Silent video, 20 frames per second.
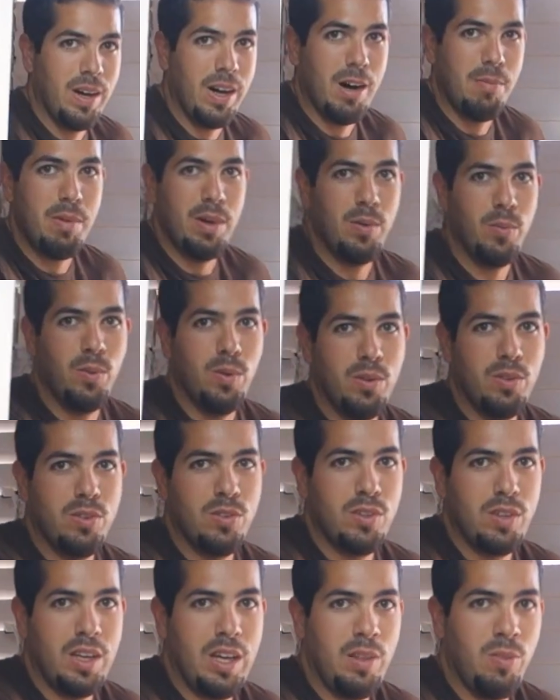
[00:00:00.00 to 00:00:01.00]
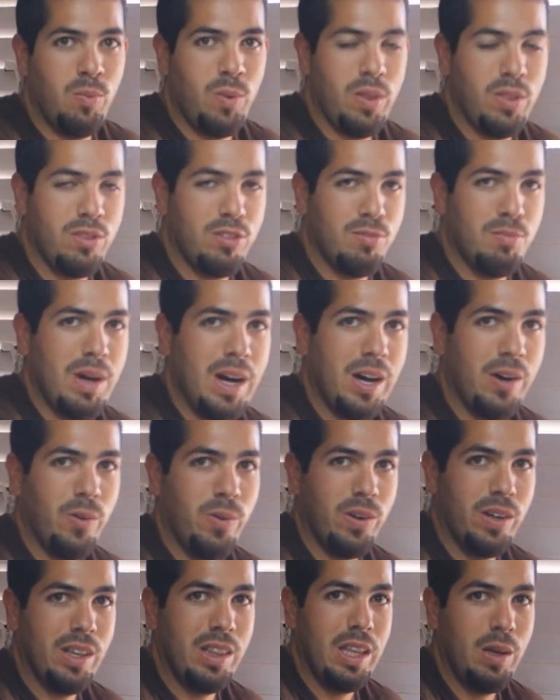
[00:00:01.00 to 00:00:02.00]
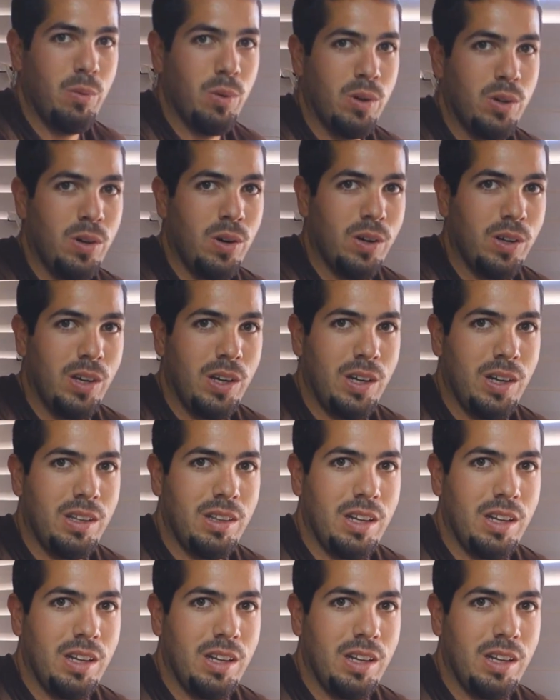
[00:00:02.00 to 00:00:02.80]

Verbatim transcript: The Hobbit was in with Smaug, and they were talking,